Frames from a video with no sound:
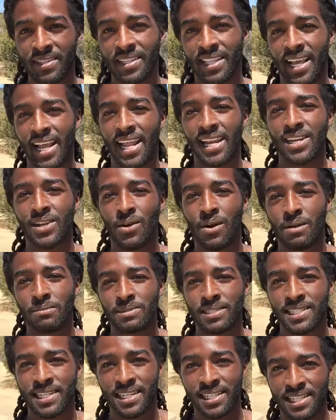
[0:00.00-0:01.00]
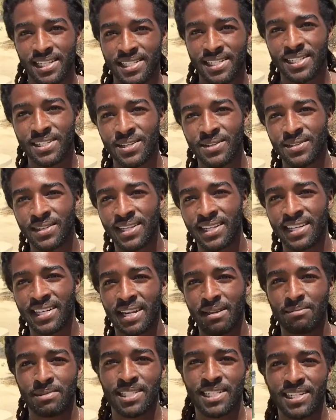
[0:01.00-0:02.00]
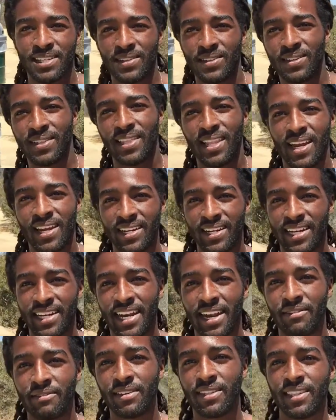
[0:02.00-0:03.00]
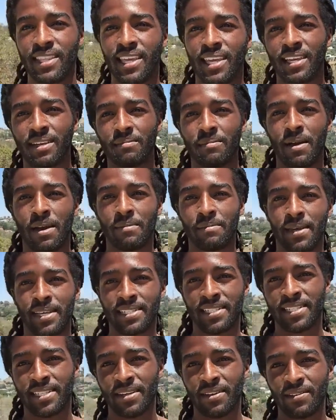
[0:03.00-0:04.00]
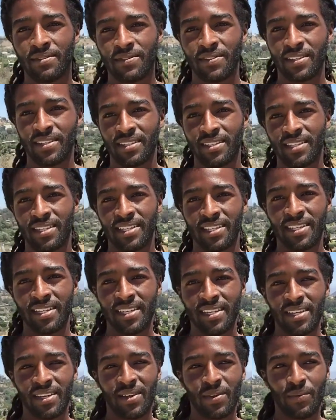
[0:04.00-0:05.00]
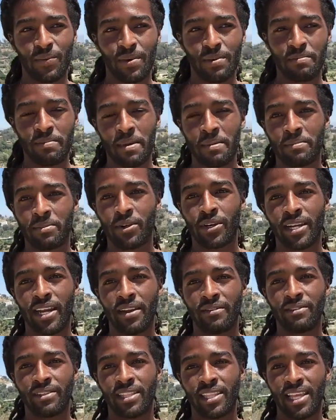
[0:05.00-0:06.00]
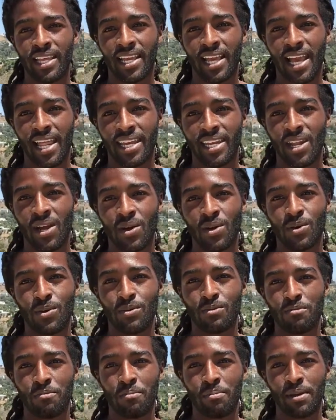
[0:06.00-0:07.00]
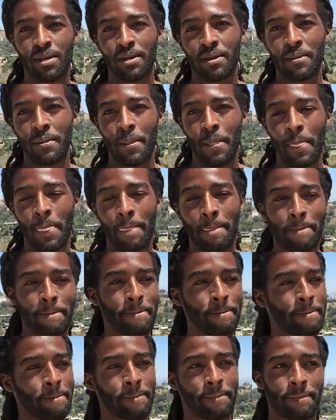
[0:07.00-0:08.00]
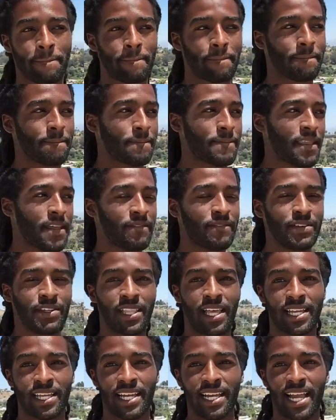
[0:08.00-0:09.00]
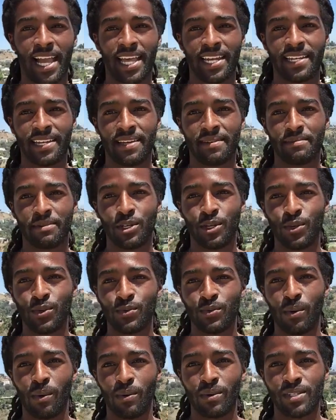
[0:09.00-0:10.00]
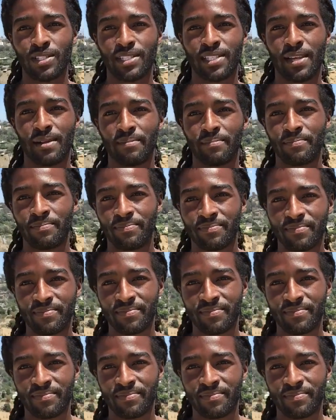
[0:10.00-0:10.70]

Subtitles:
like I know I'm still a student, I'm still learning everything about myself and remembering everything I know, but I feel like a goddamn guru or something.